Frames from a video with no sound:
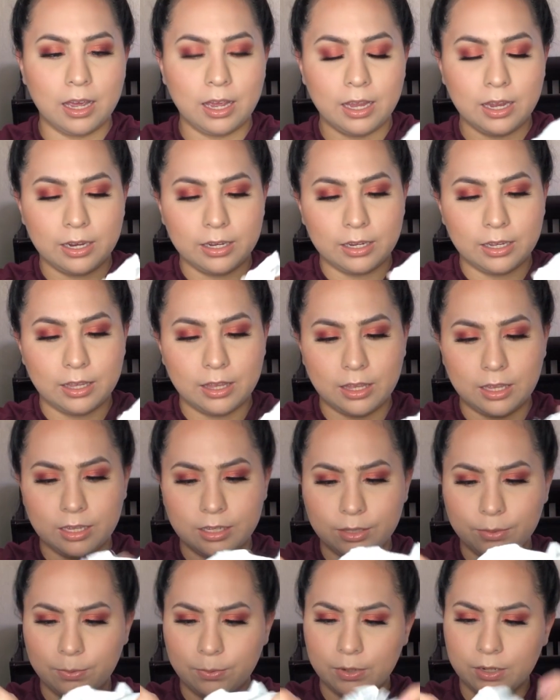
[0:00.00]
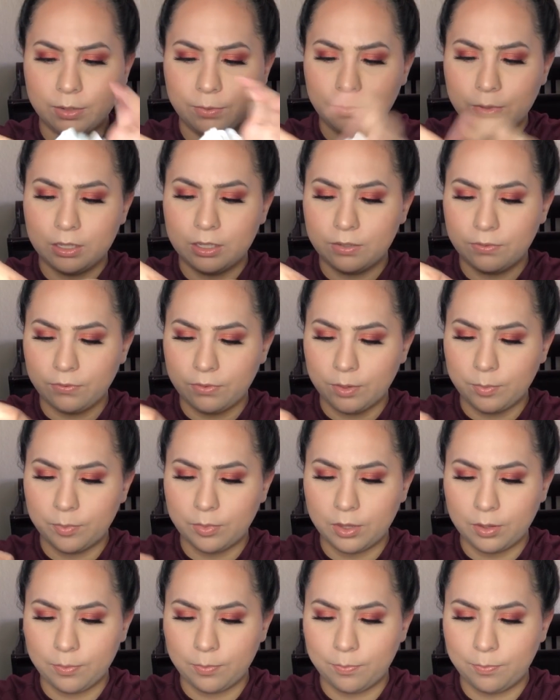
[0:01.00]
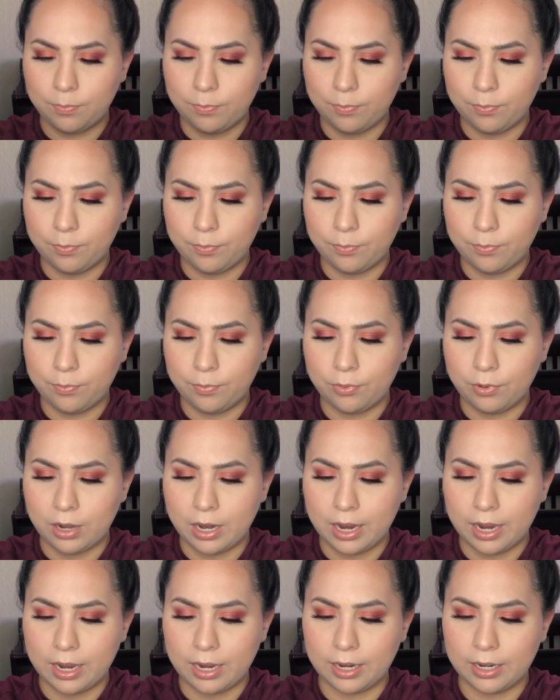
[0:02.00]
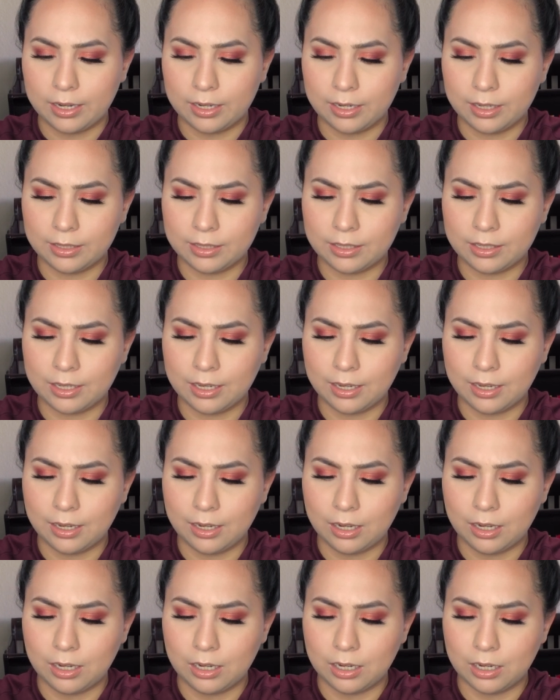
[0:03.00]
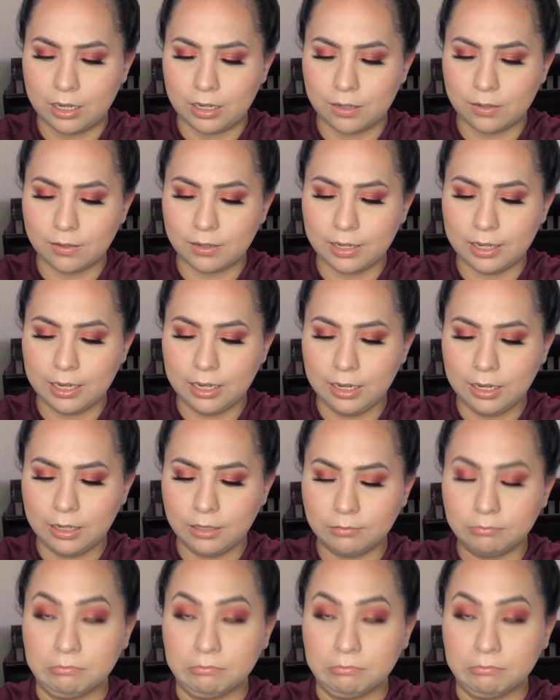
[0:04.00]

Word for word: and this one was from the brand Tahari,